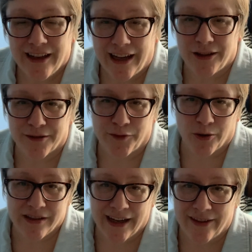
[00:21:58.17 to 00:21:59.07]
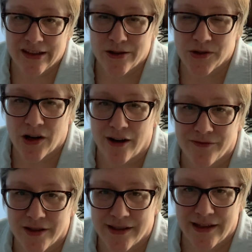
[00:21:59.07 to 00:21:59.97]
I look forward to having those
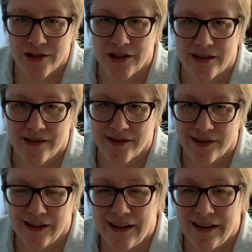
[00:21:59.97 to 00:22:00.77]
conversations.